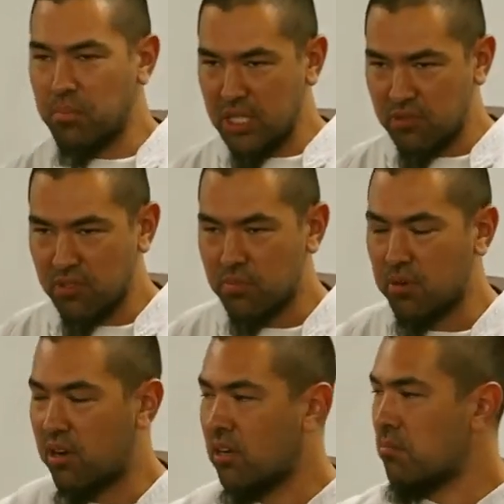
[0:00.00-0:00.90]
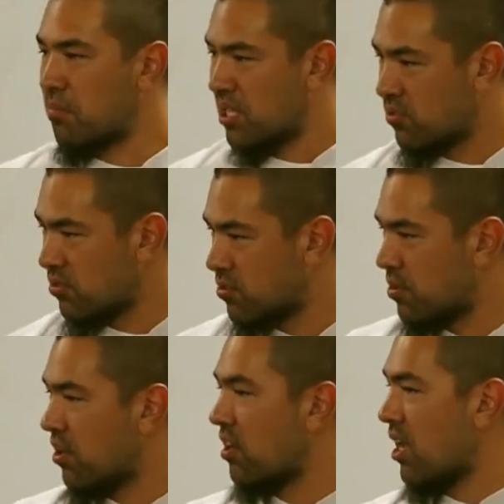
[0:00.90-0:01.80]
peaceful spirit,
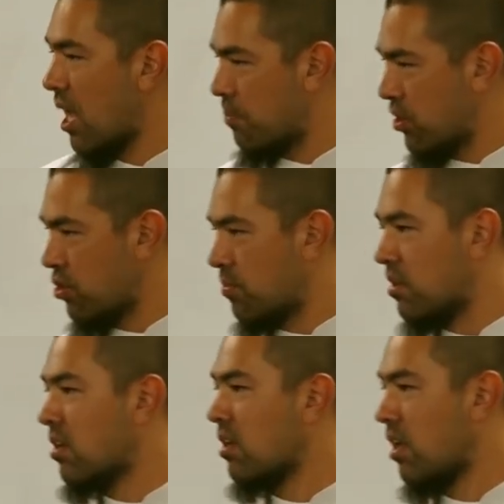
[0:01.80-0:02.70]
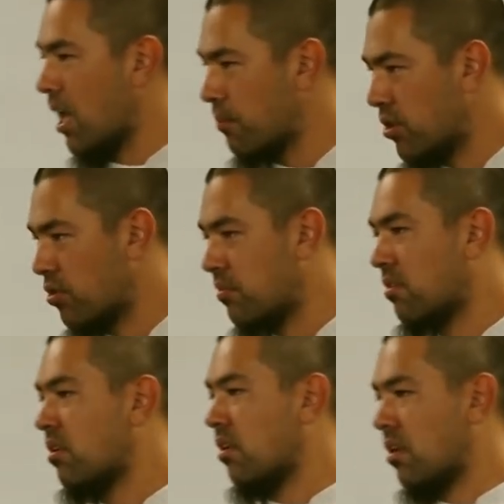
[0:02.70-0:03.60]
happy human, happy
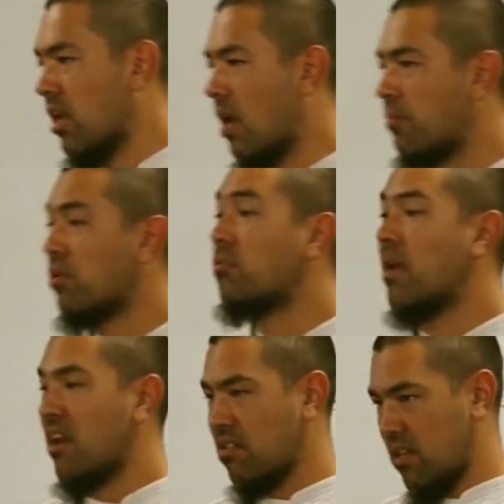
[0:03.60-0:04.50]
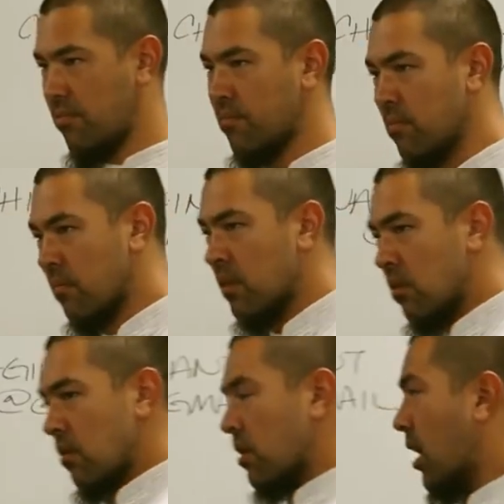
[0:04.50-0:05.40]
humanity.
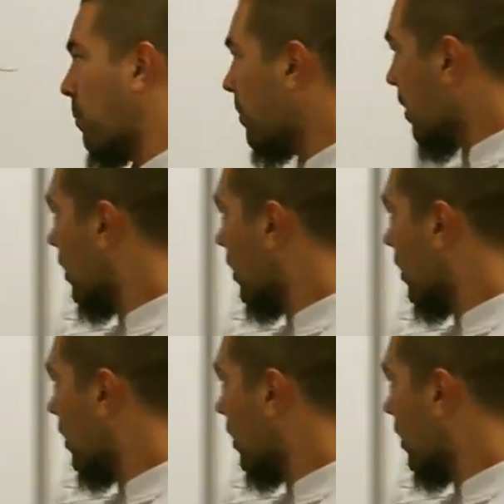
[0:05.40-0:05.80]
Okay,